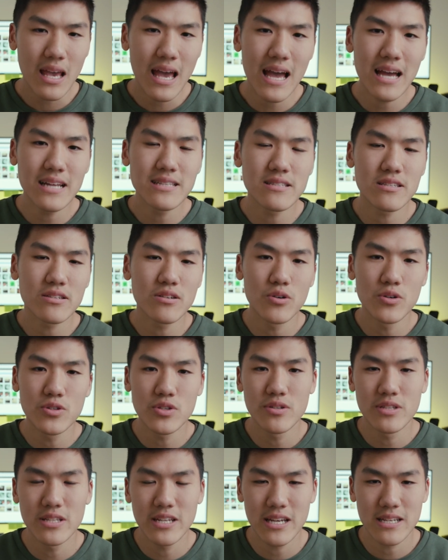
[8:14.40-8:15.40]
And
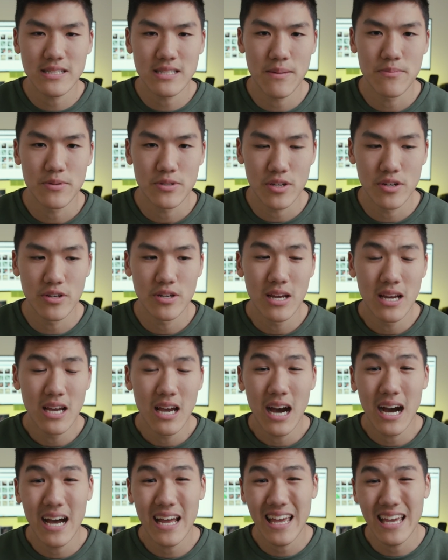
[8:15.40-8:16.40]
also in the next episode,
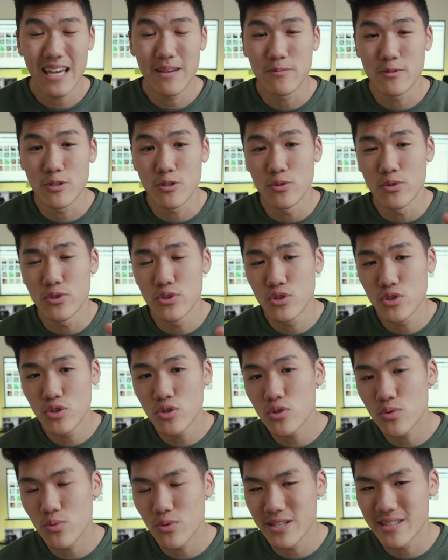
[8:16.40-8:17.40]
I aim to
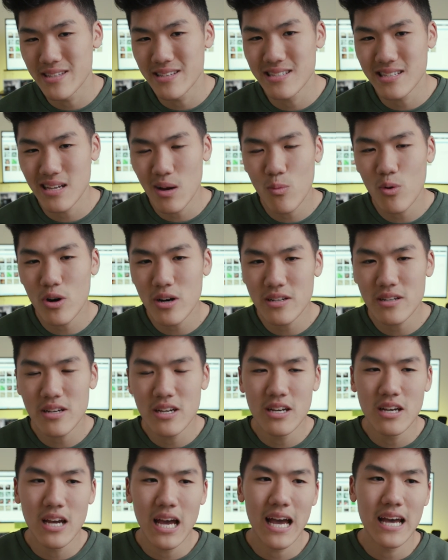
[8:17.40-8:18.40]
shoot with someone
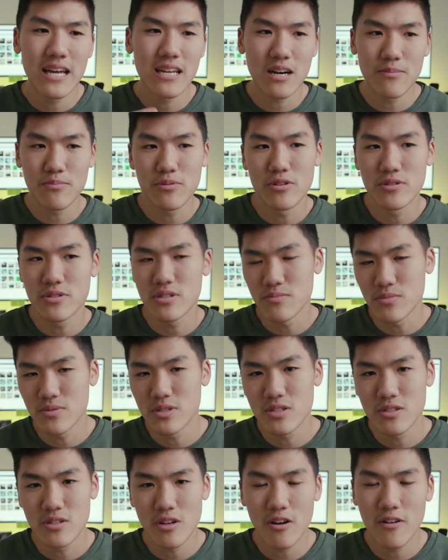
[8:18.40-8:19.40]
and upload some
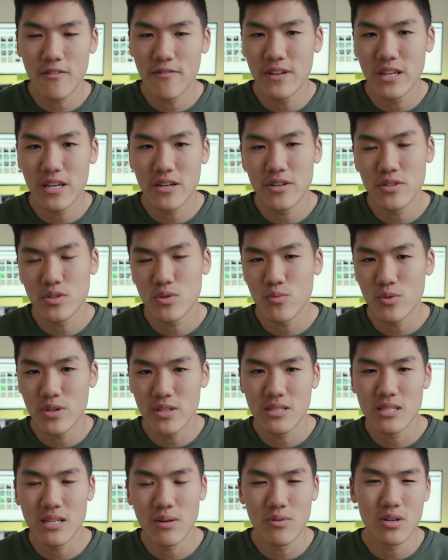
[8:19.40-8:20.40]
stock videos
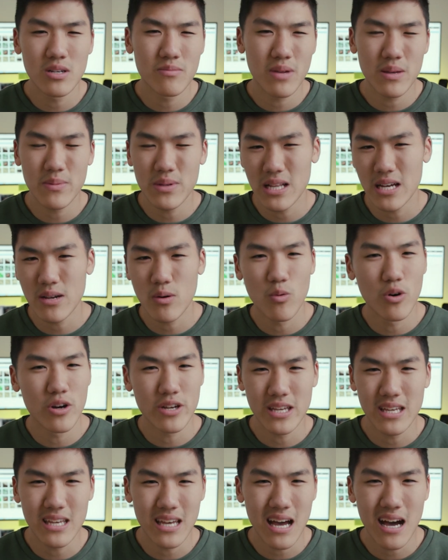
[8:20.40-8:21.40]
with someone, maybe like
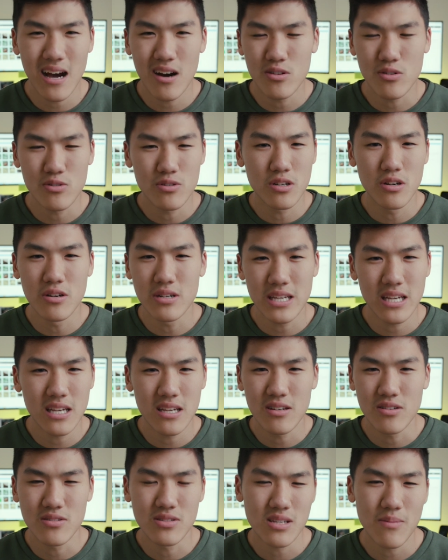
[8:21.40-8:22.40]
working out or
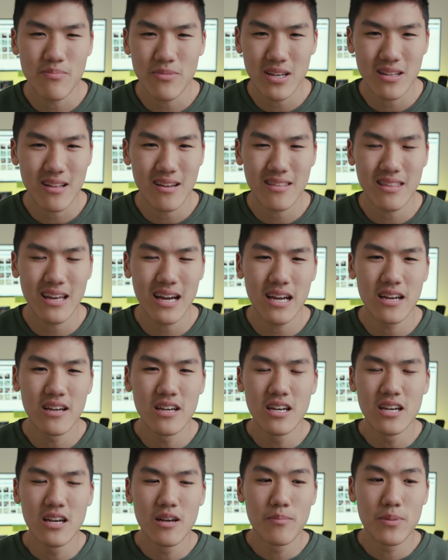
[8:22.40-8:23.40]
cooking or something like that,
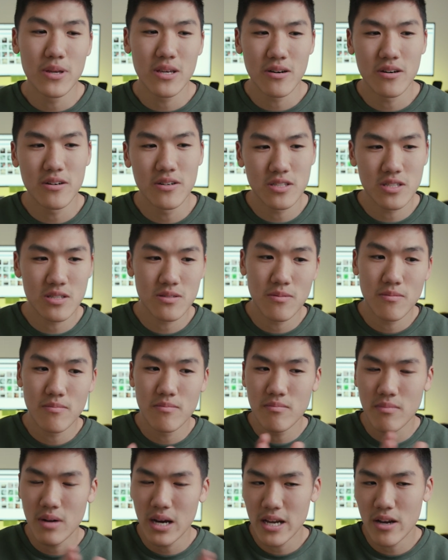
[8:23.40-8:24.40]
because
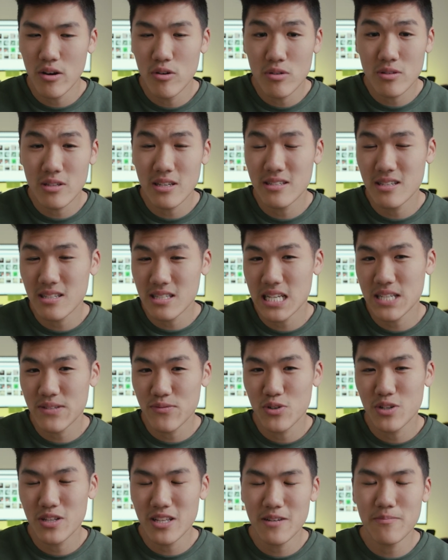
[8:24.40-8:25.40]
my only
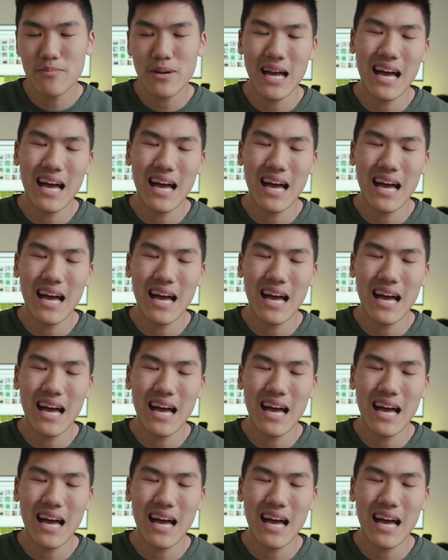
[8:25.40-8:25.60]
successful clip